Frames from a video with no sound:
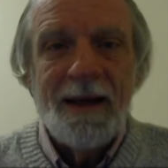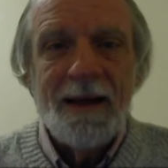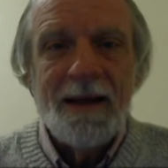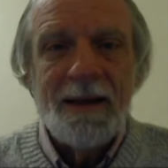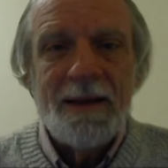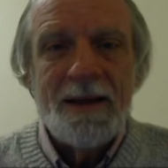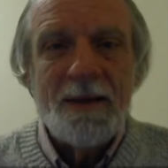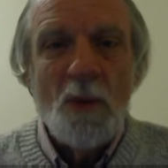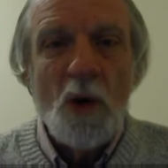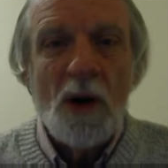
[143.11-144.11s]
uh,
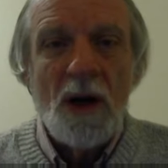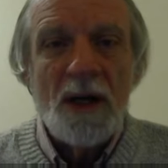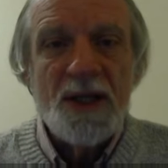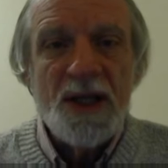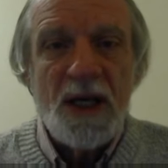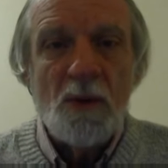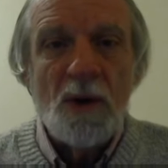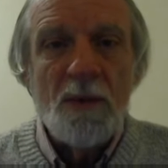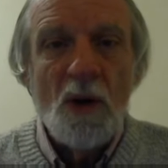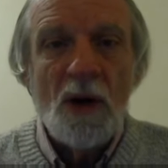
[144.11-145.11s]
more a seat
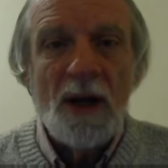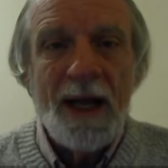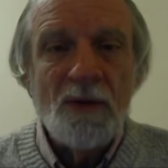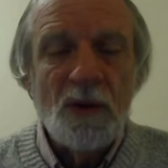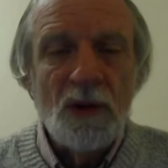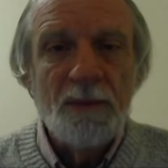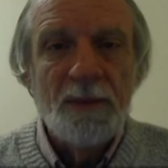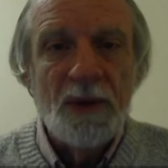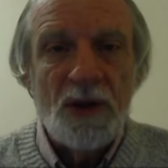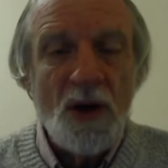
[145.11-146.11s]
with more leg room.
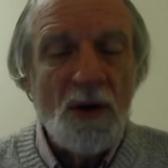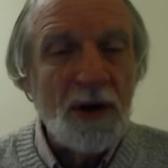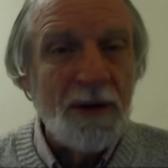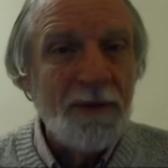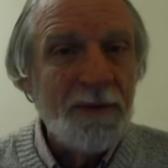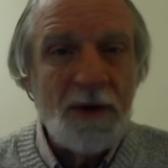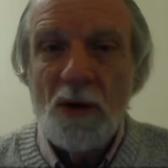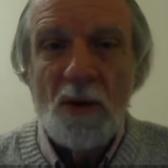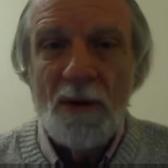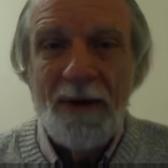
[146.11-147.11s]
There's only a
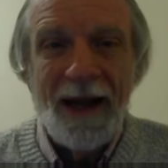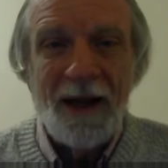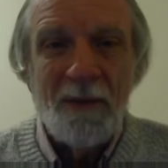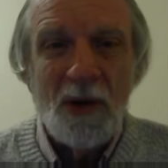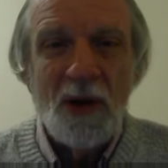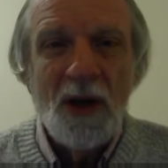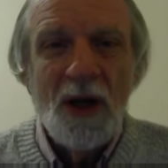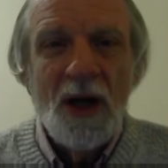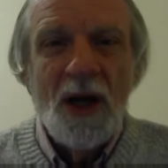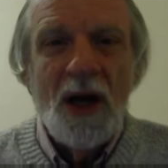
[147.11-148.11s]
few available
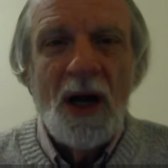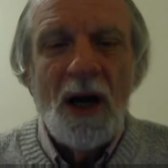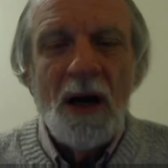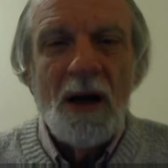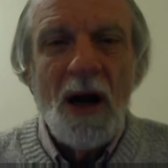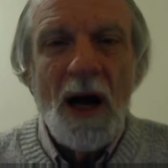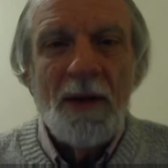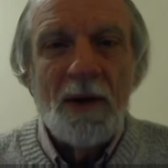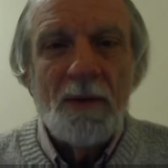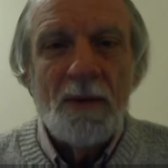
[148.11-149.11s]
uh,
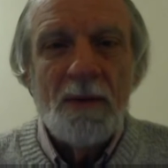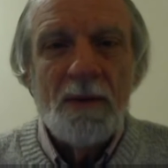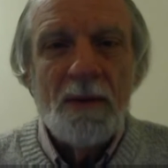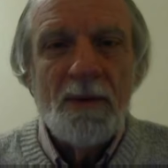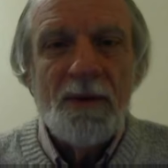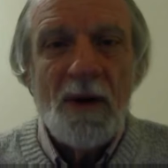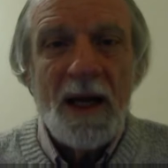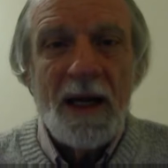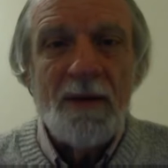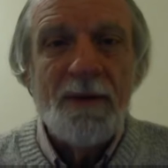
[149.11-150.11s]
on the
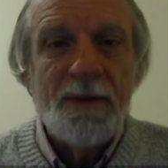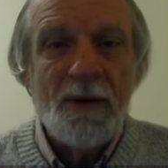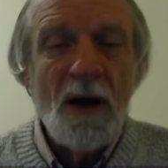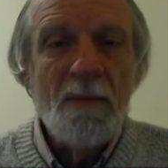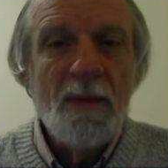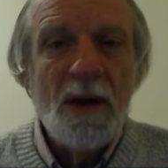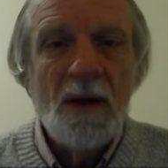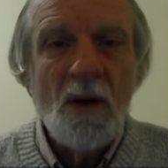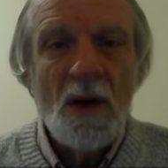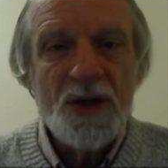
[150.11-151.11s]
flight from
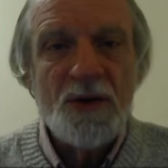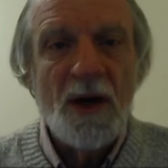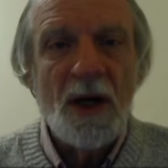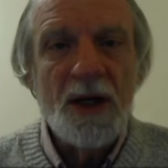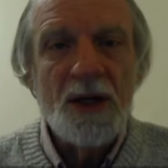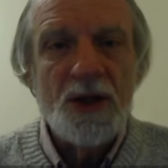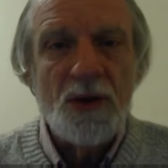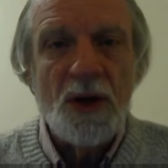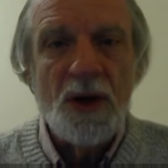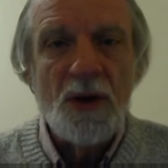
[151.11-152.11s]
Australia
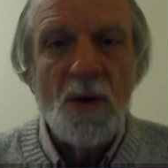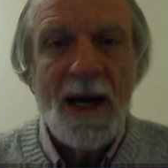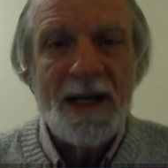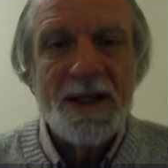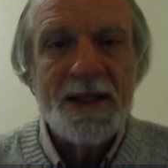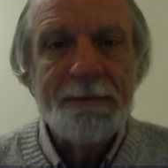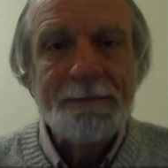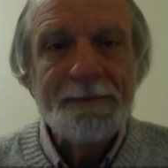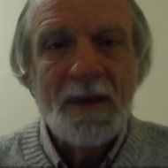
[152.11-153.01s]
to the U S.